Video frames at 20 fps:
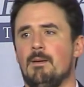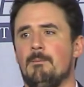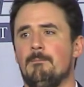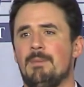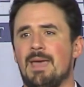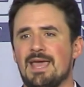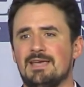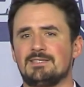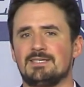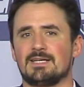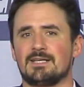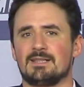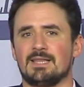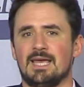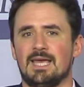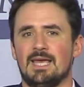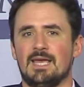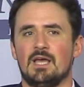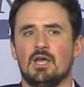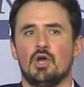
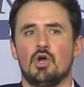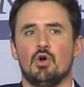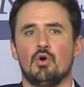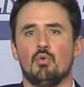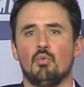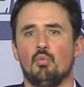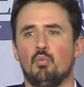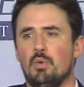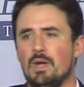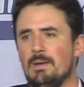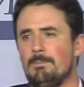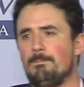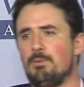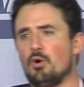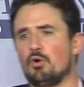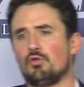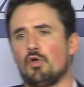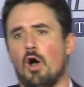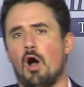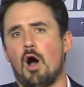basically we
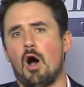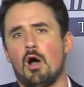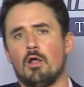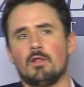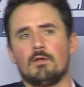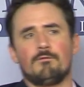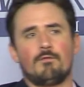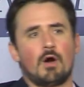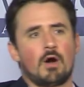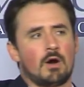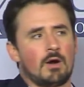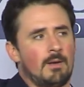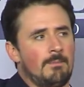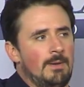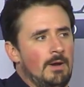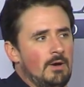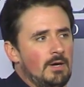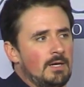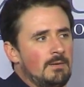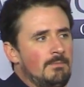pulled all of our
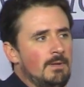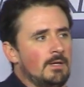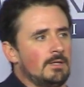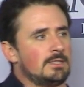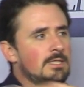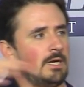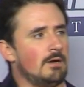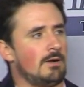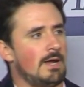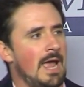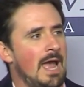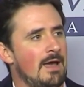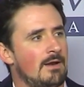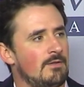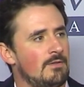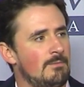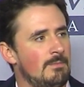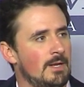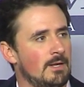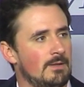American military out
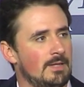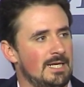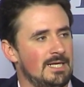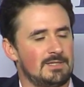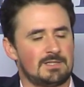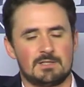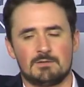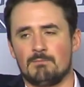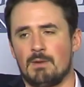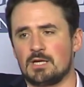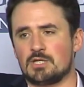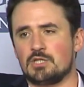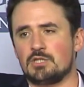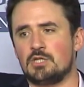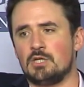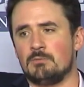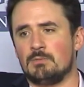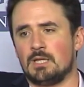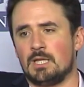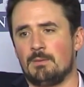of the Middle East as much as
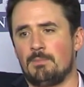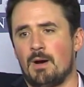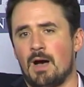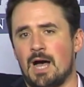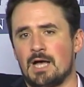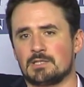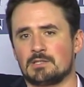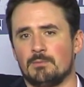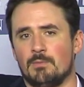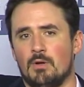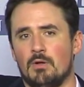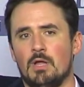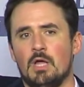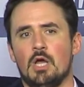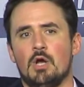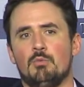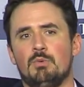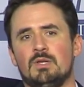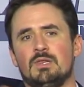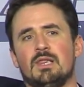humanly possible.
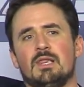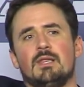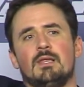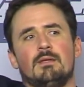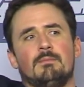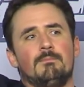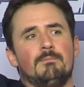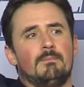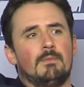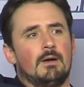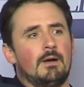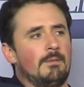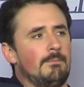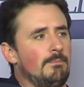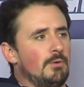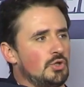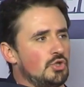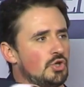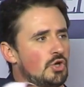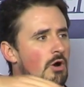We, uh, uh
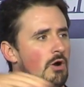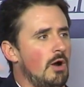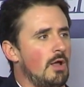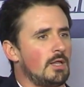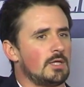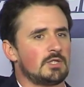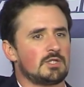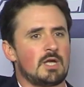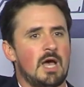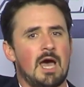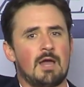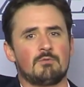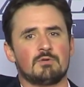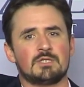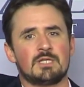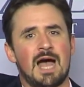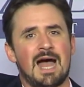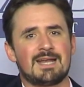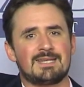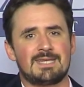Bashar al Assad was
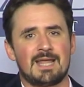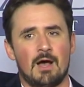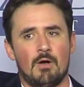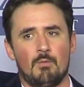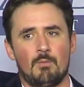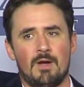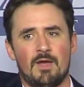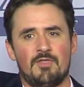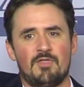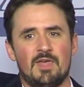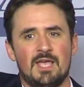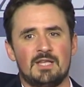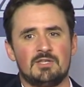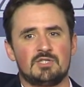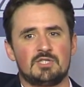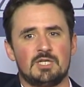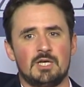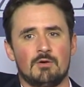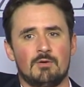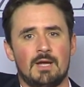not dealt with in
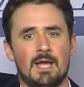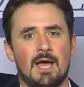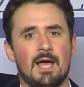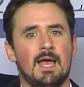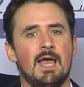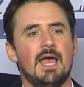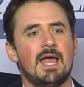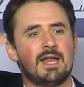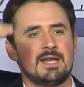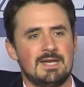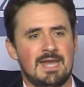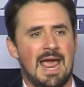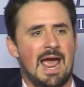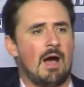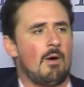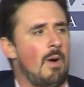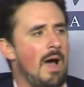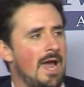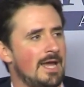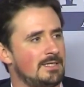Syria.
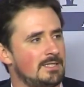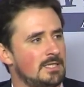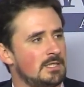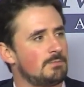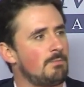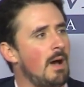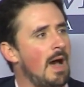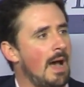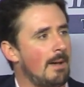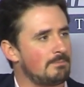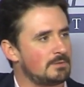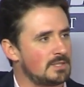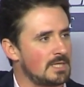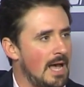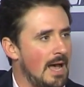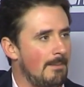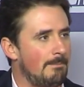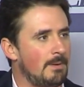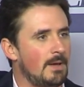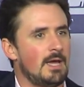Now ISIS pops
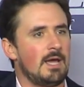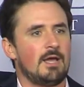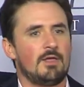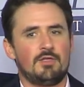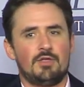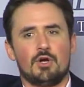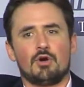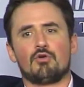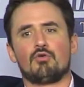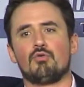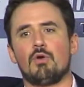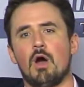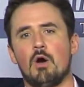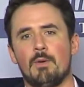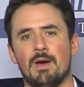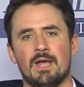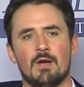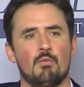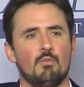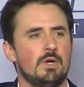up. They're
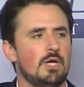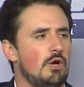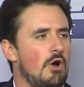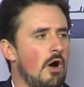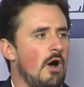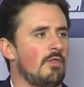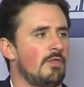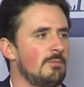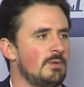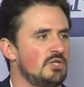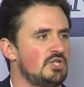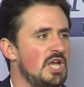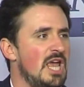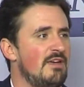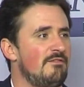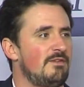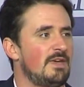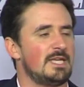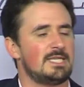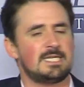growing. We call them a
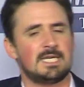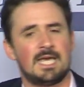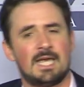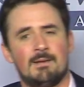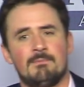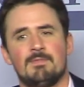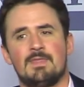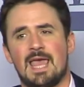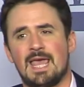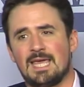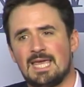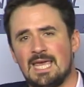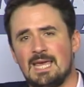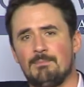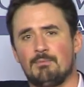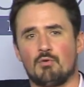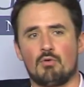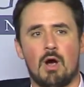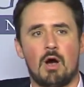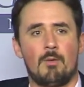JV team. They
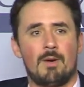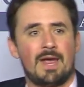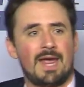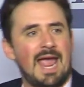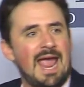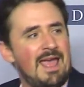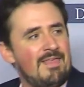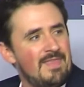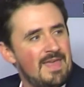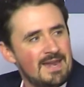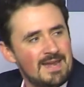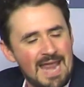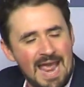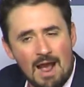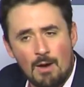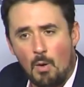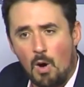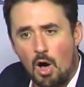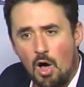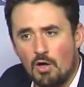keep growing. And then
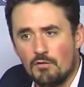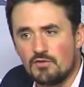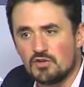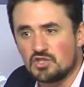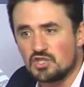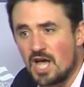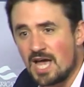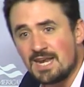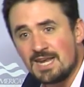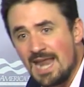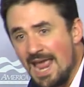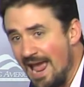now all of a sudden,